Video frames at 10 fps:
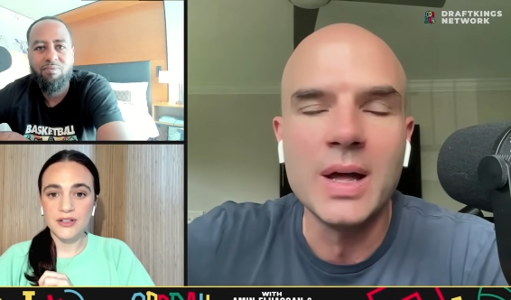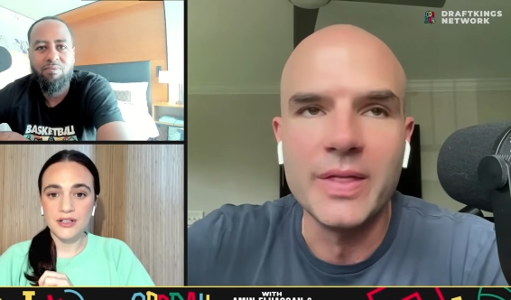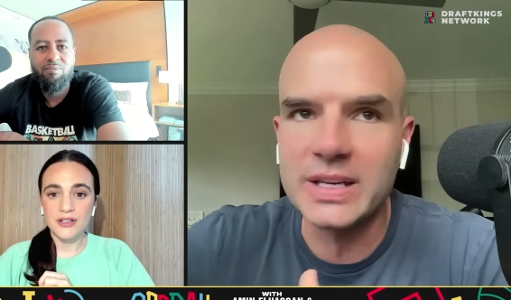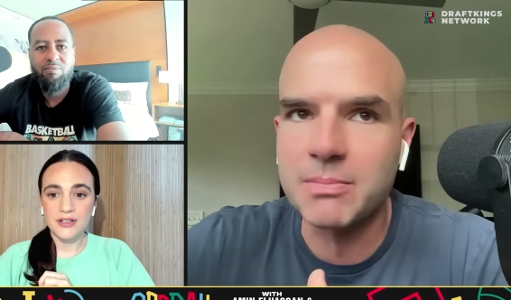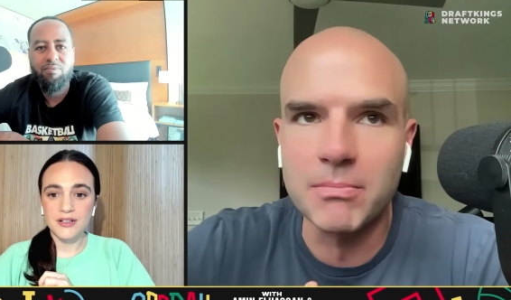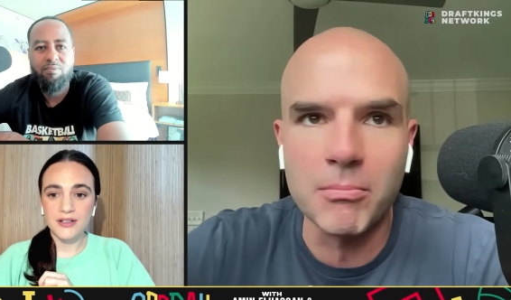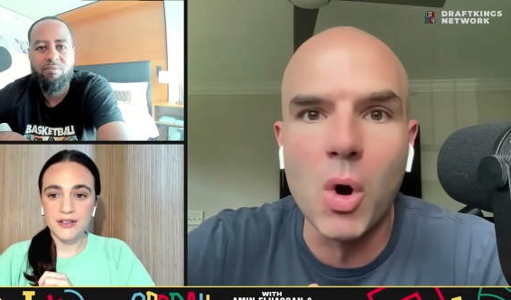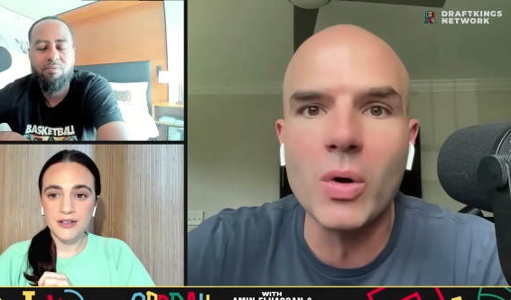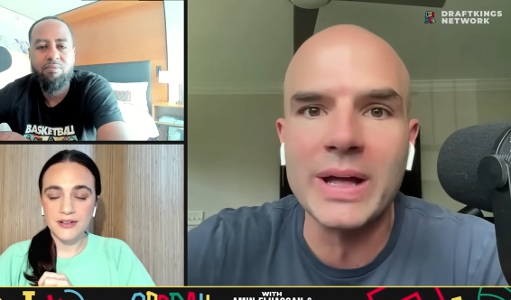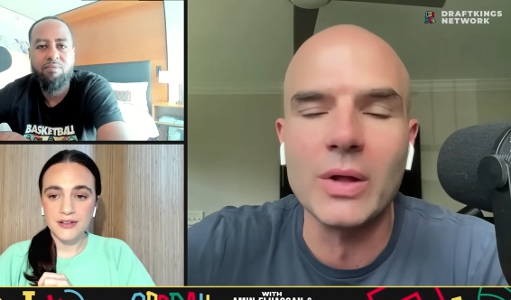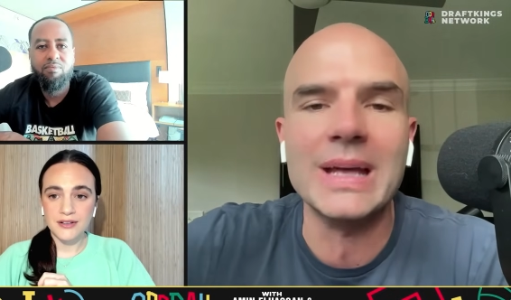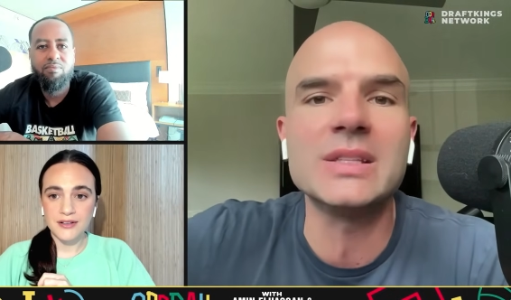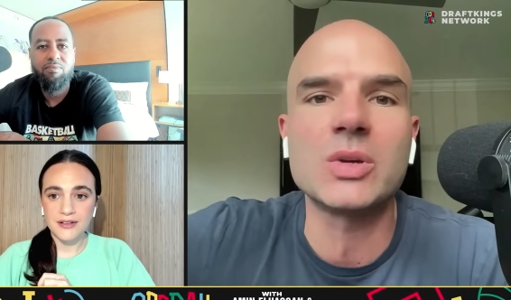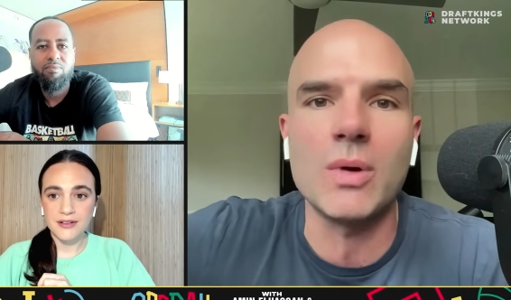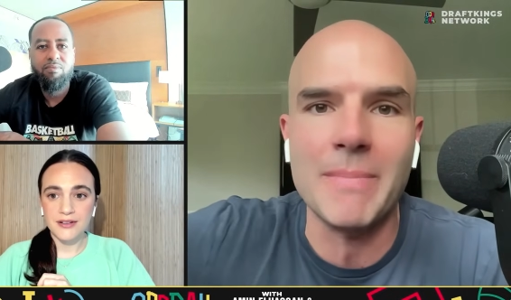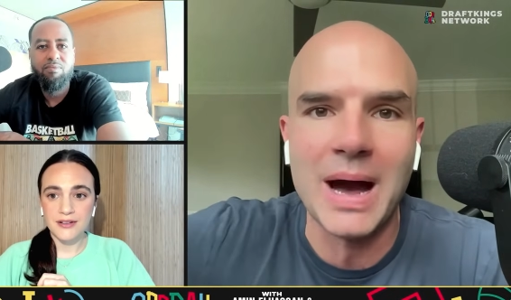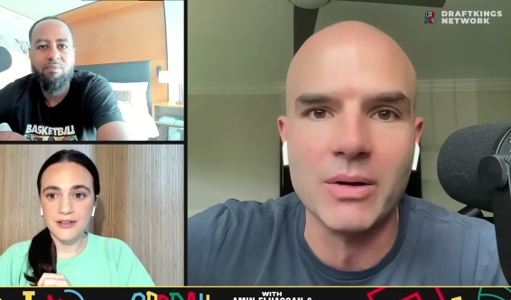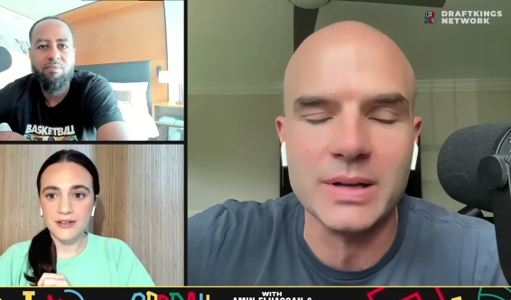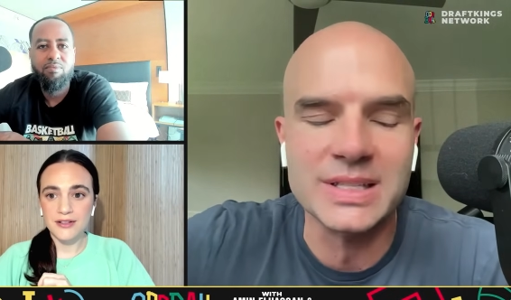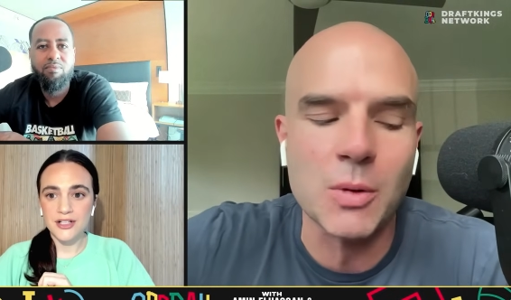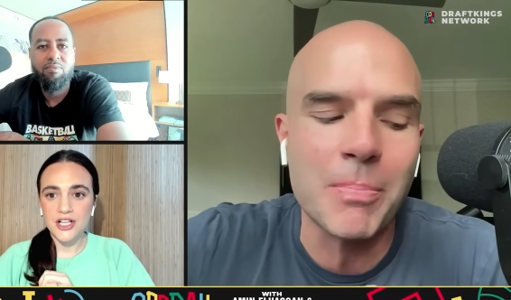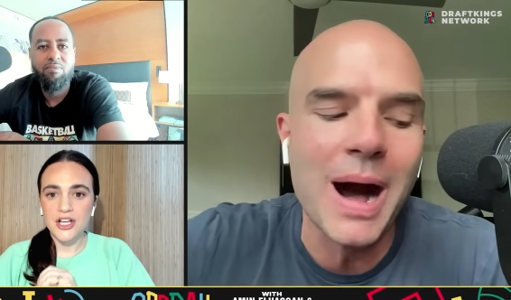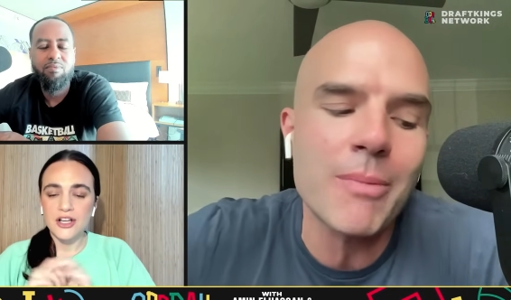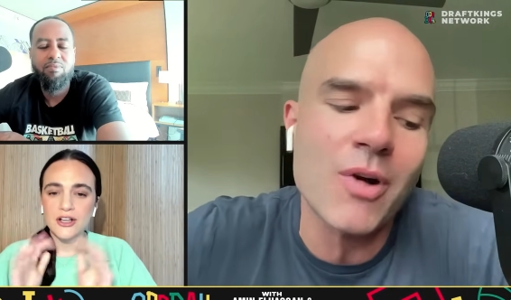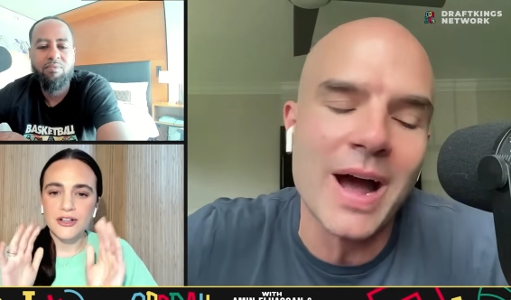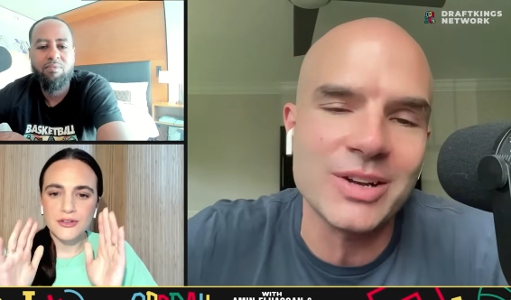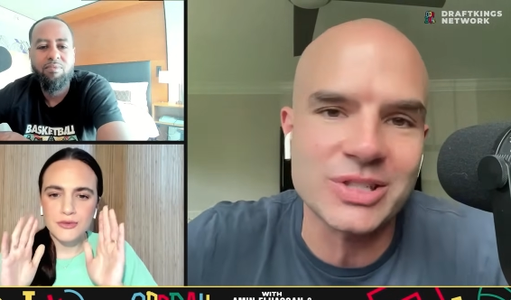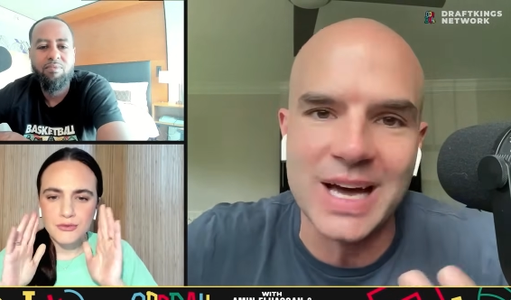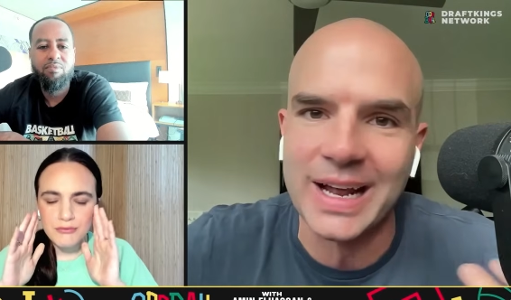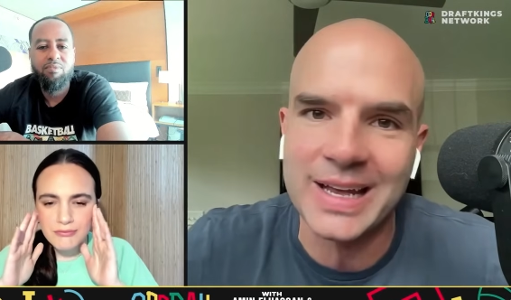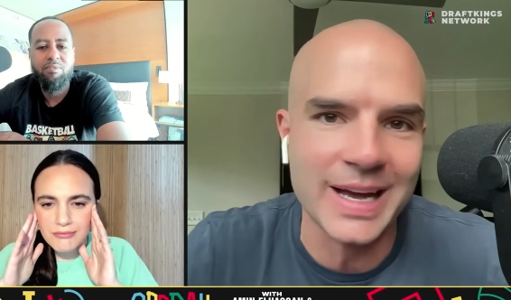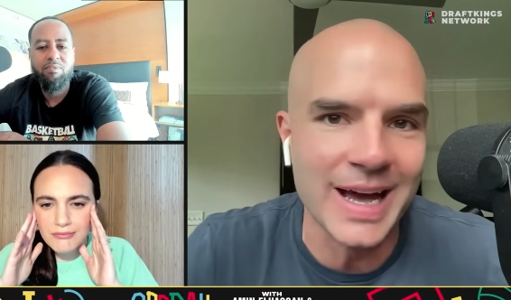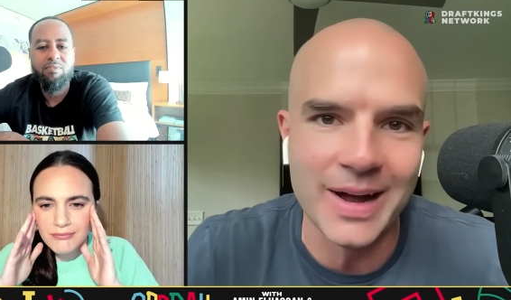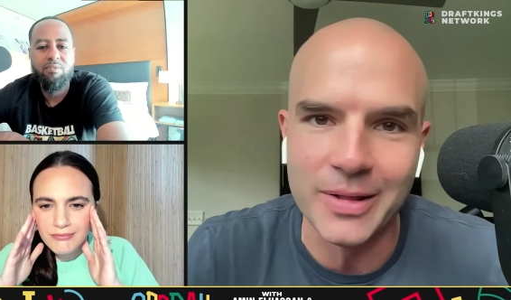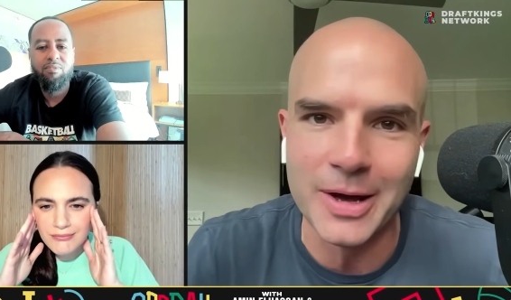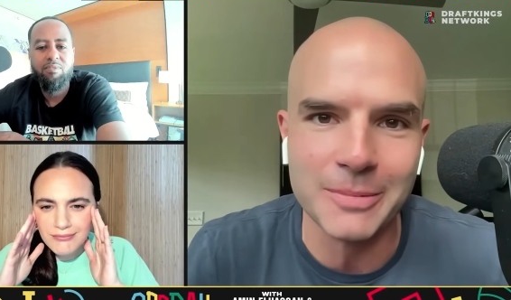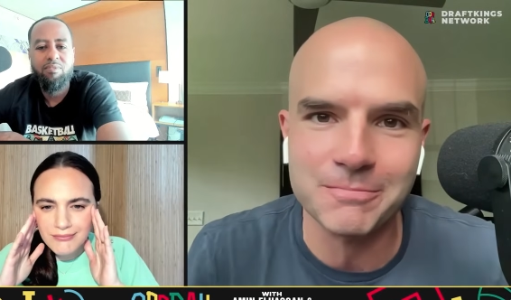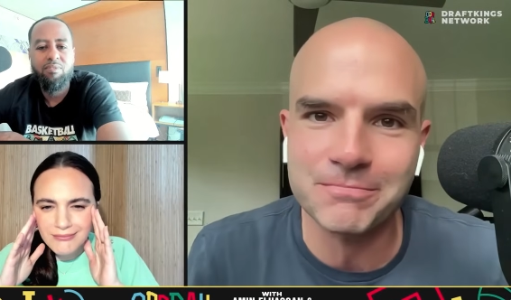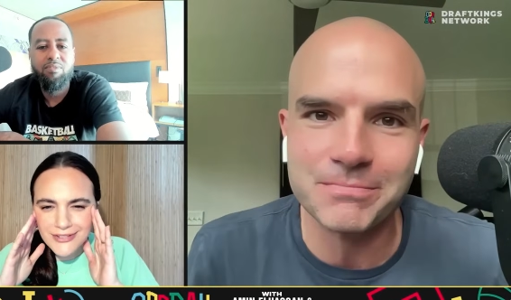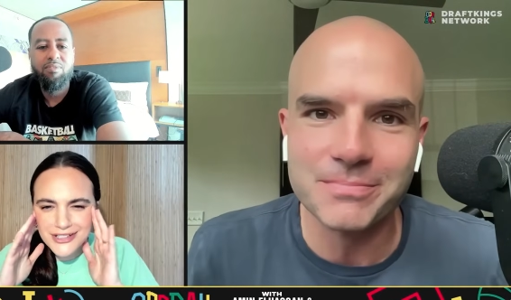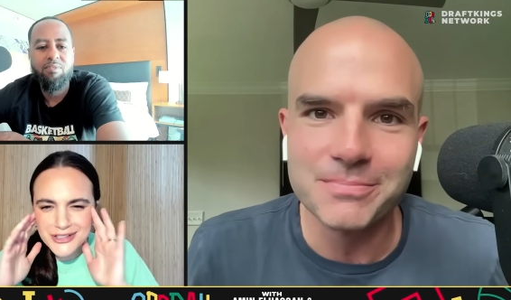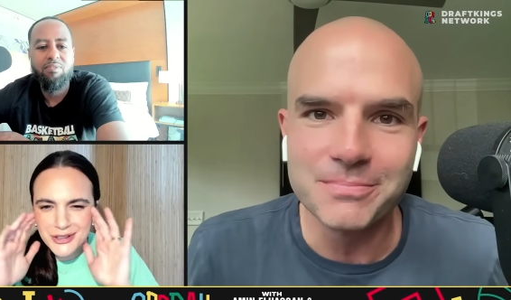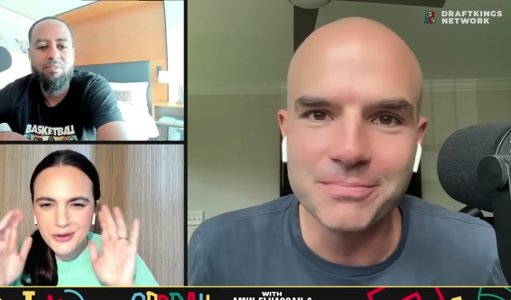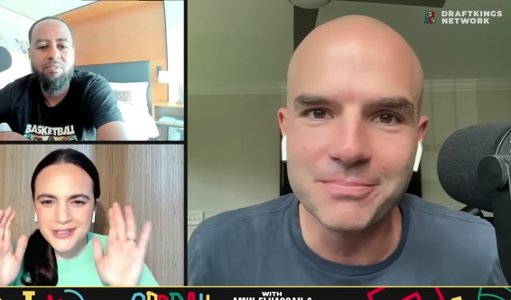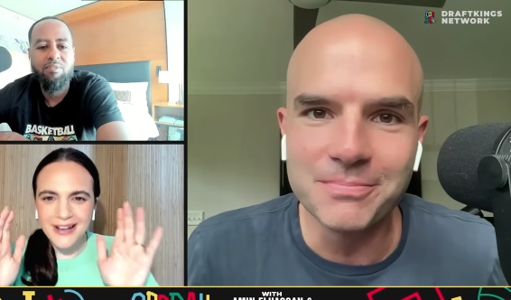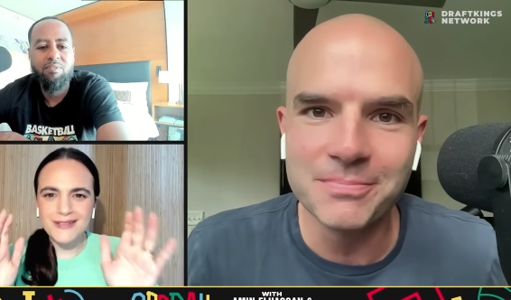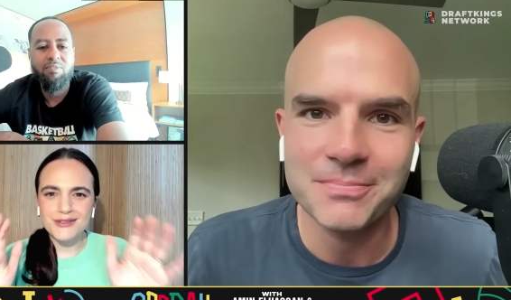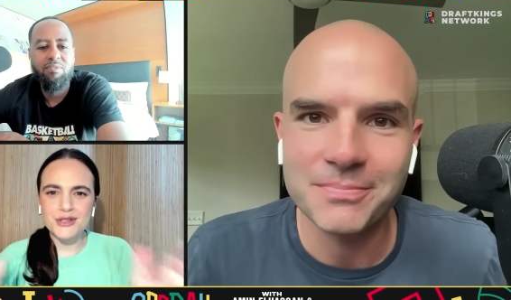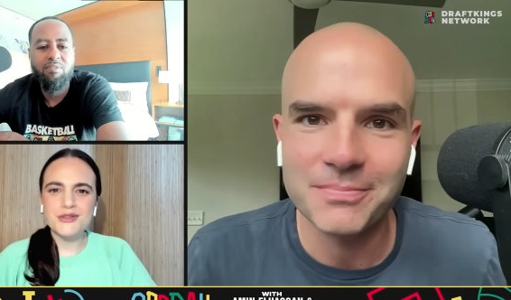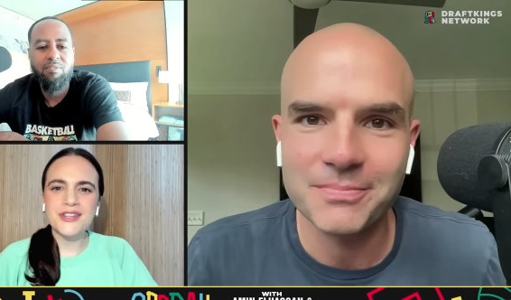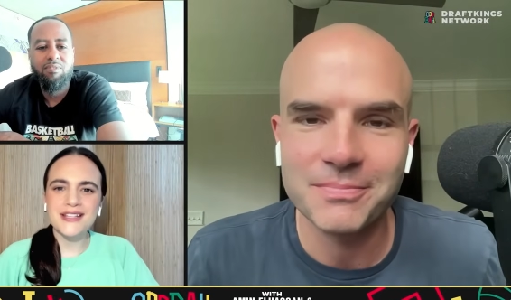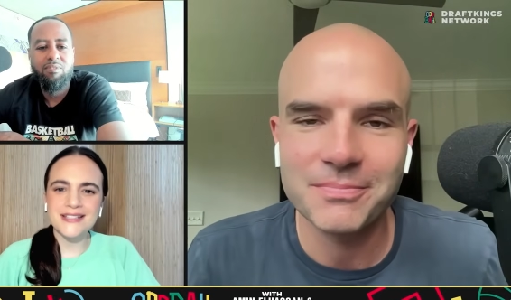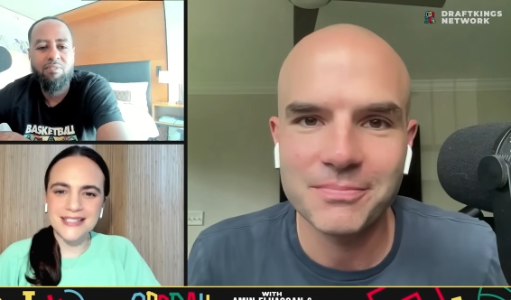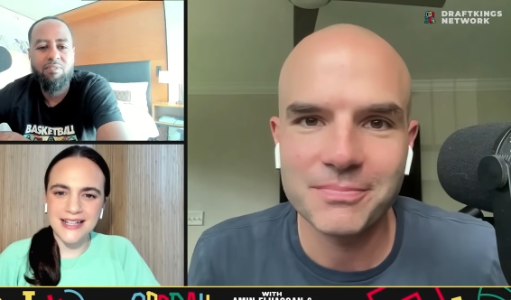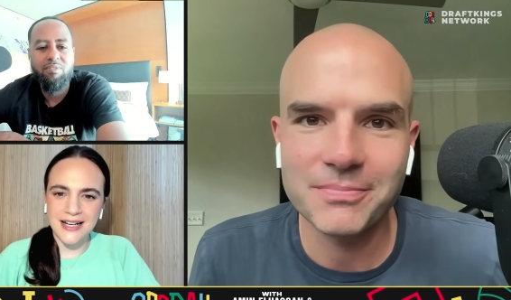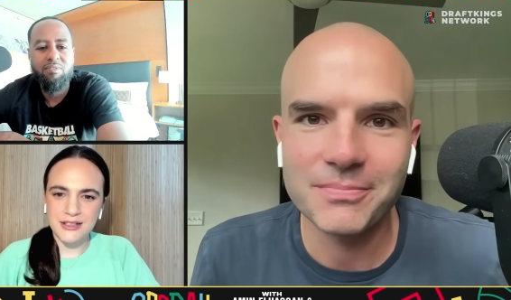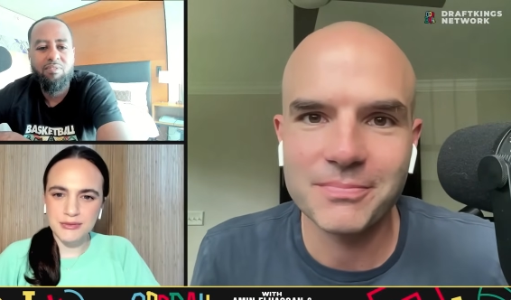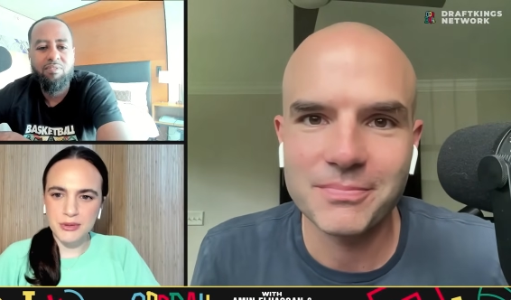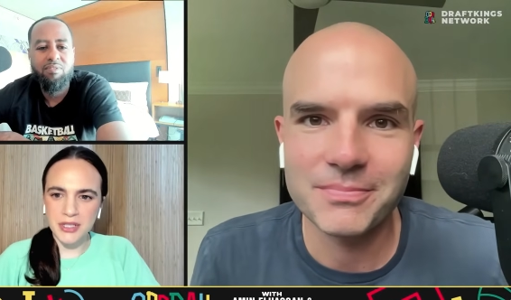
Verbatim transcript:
Speaker 1: this molehill into a mountain. And so Bob Ryan just got a kick out of that.
Speaker 2: So, Tom, two things stand out to me about the